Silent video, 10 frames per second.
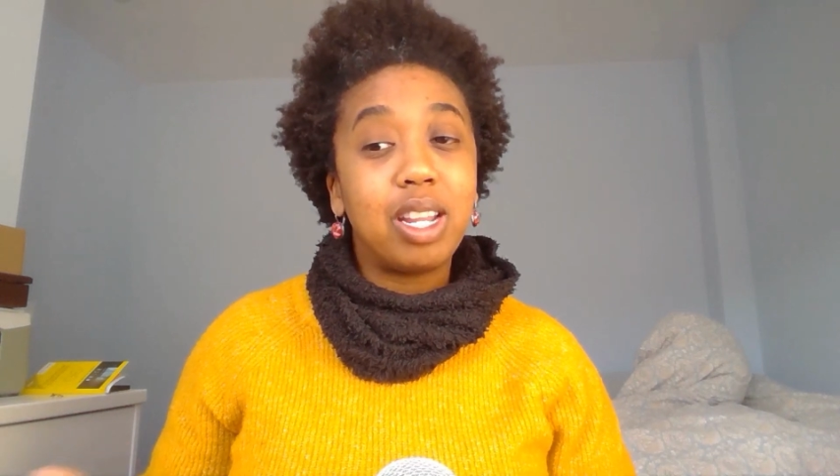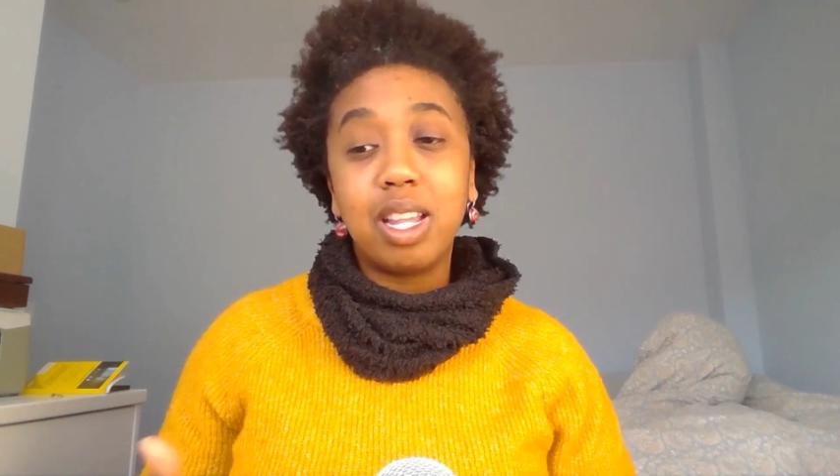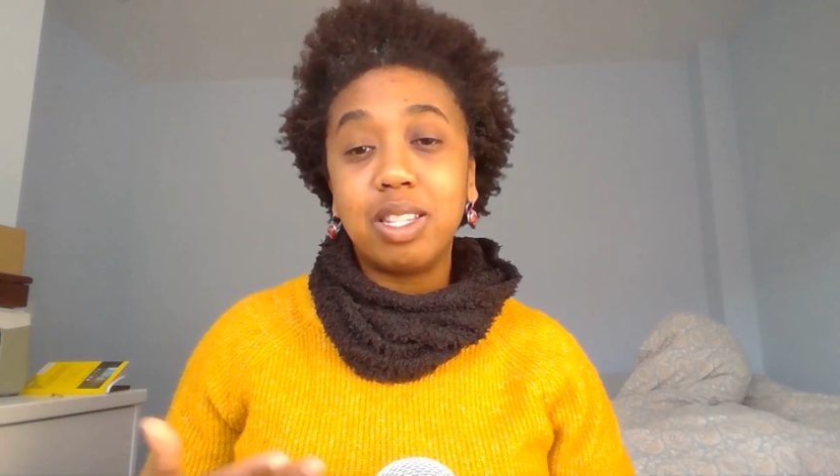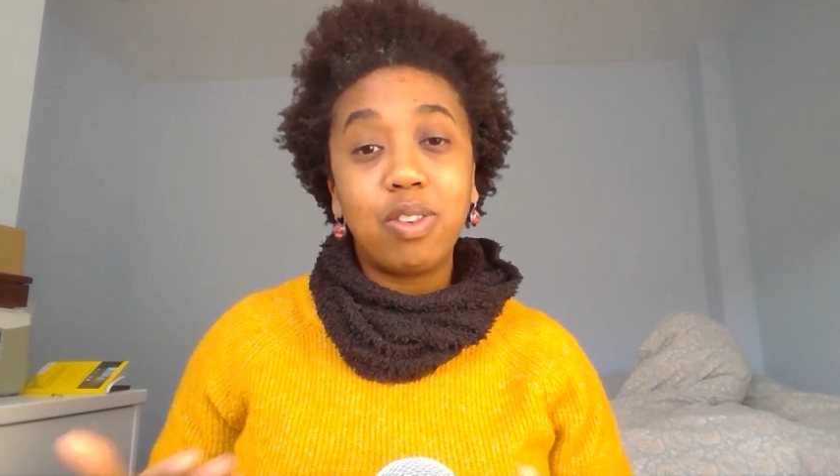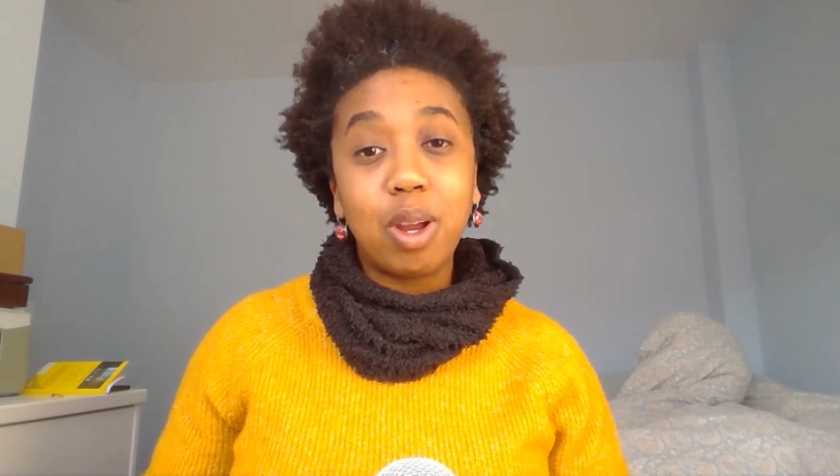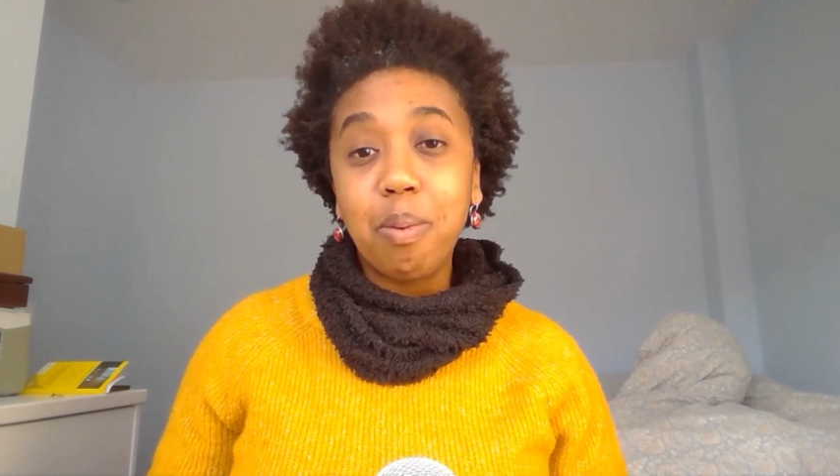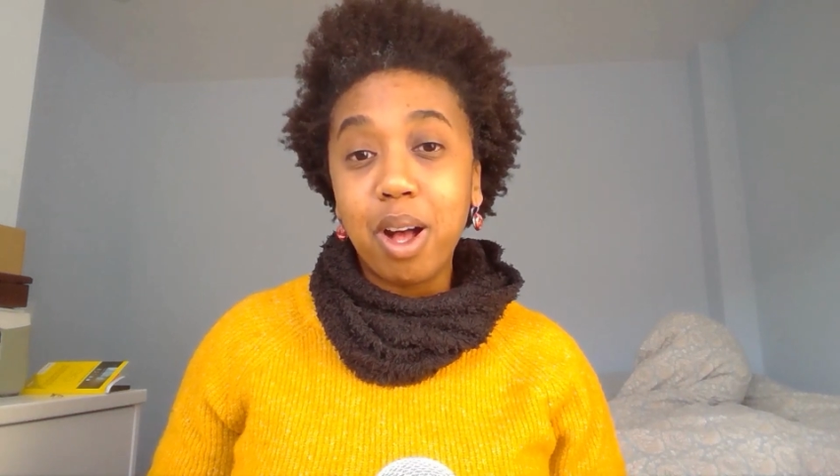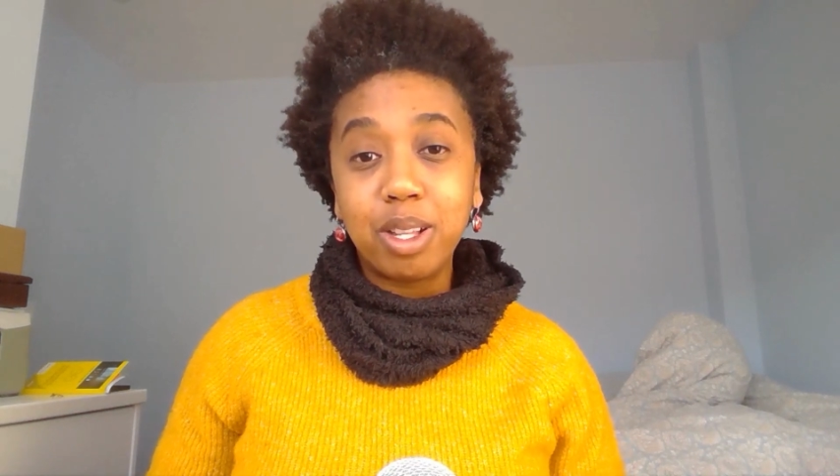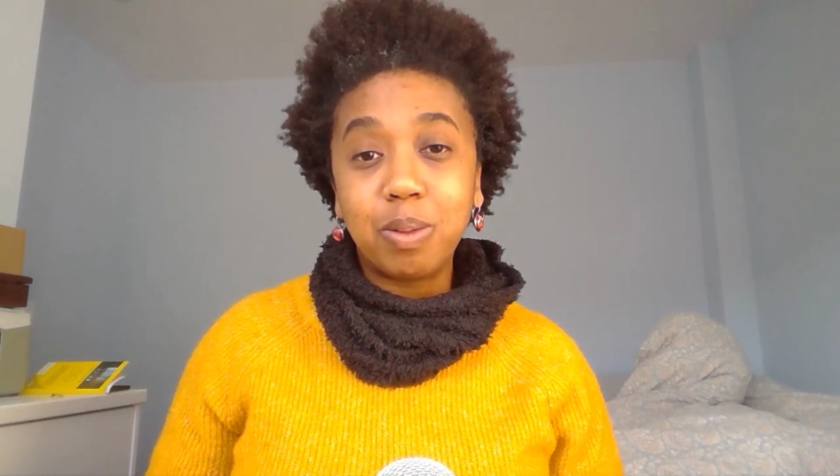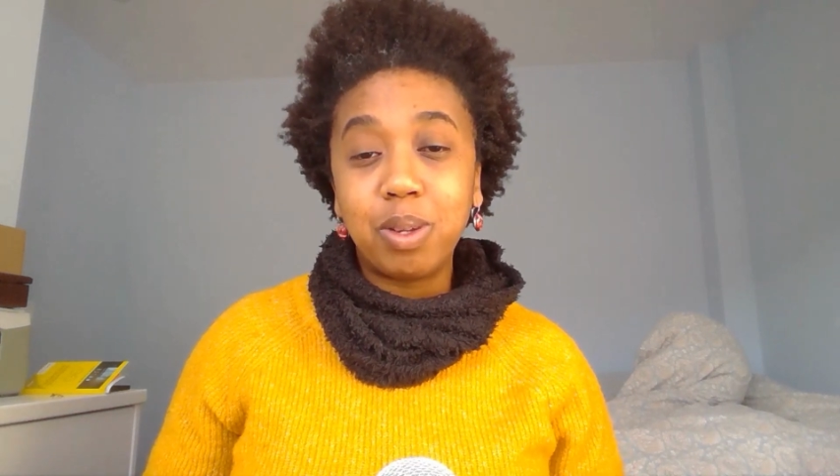and that's very
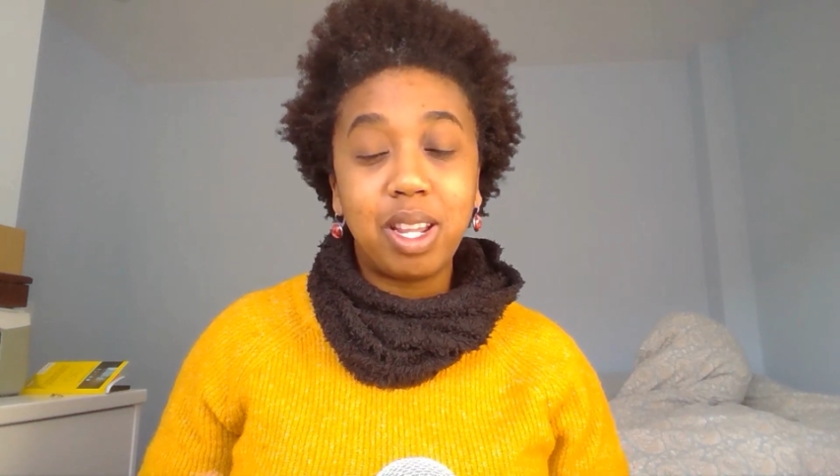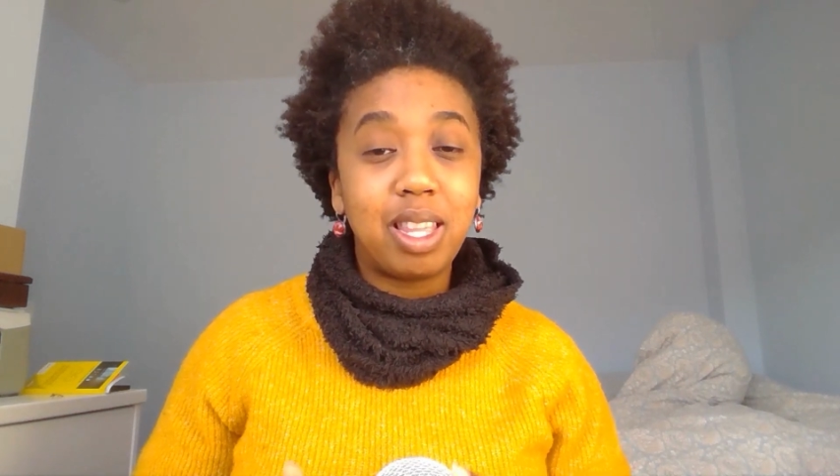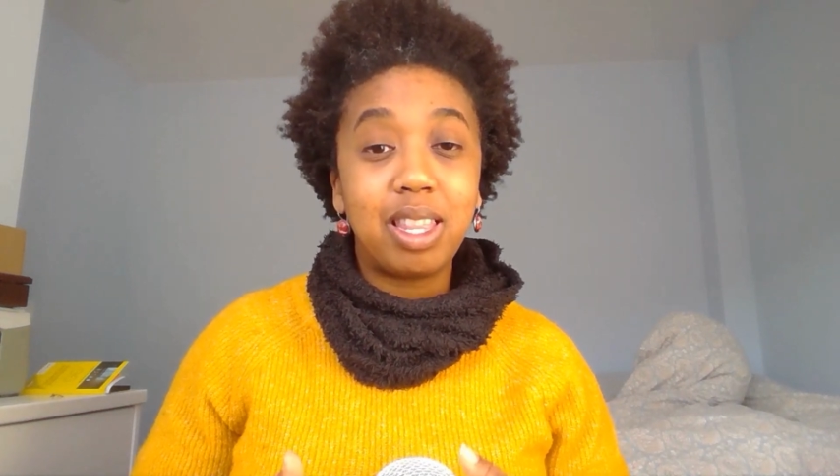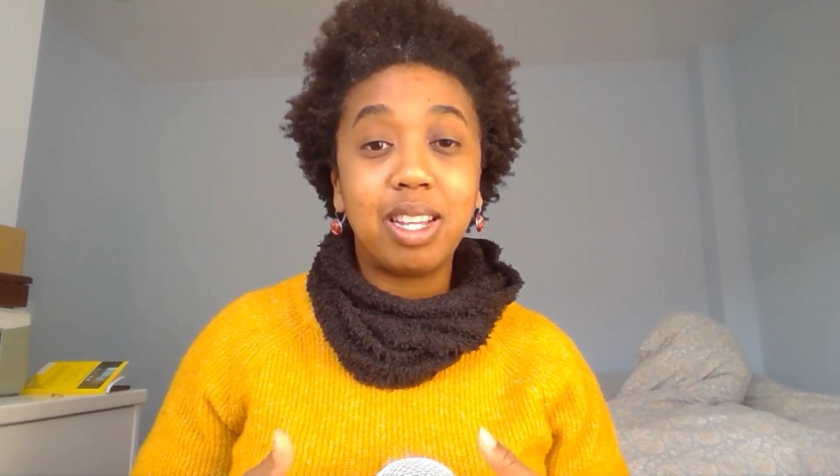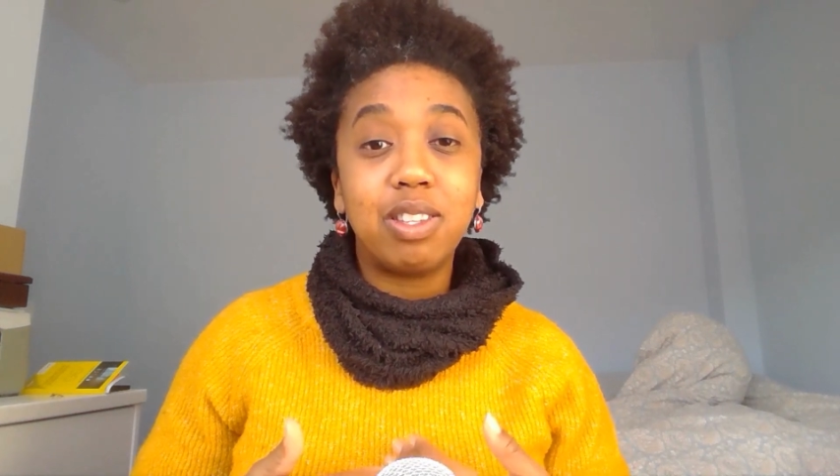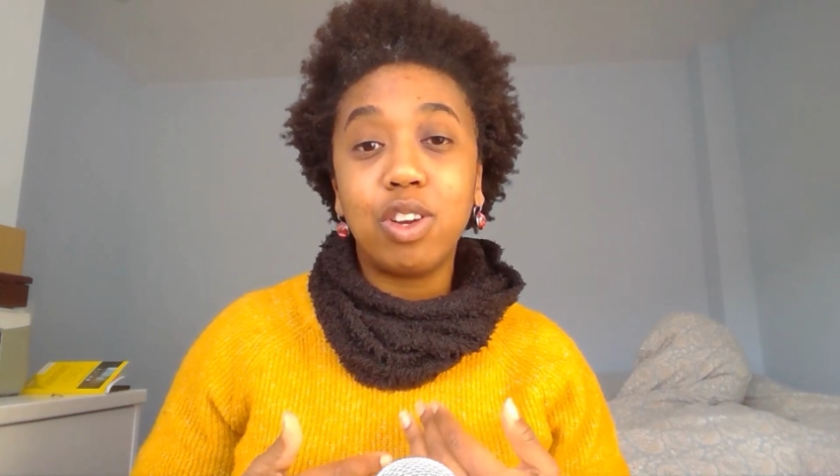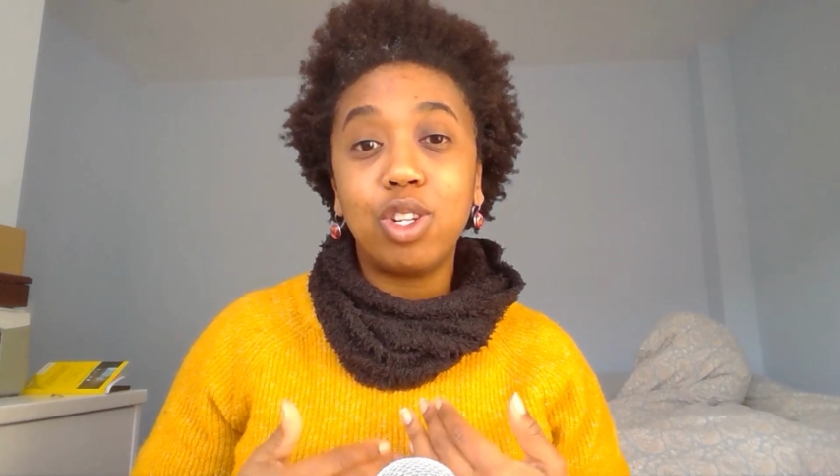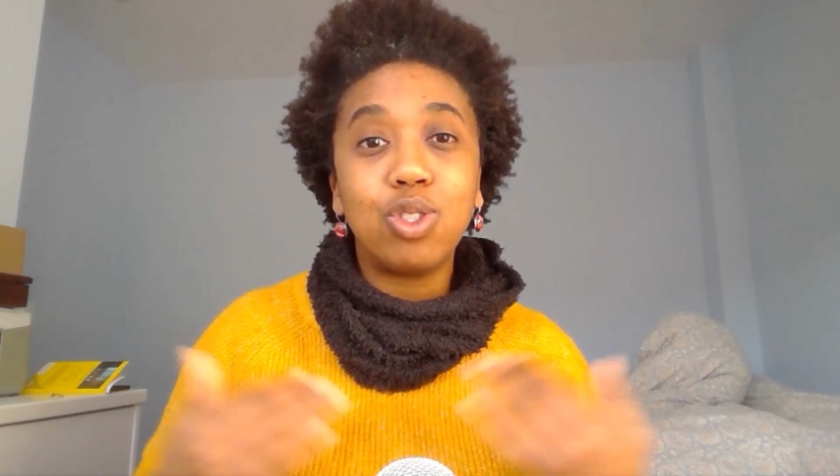possible, and I think that's very